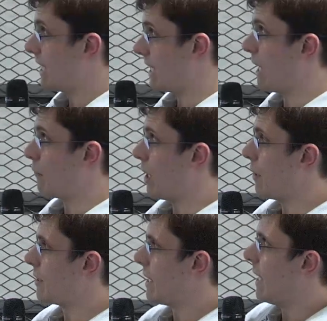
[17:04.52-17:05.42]
to
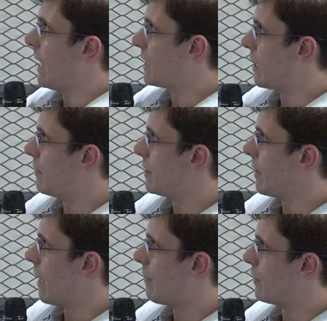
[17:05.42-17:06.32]
download, it's going
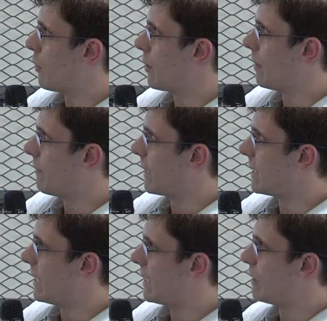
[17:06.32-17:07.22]
to have a knock-on effect
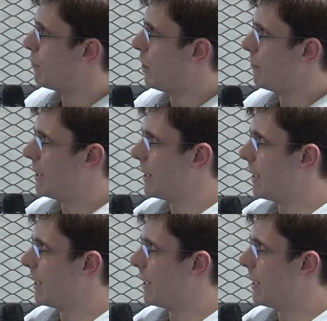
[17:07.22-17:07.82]
to this deployment,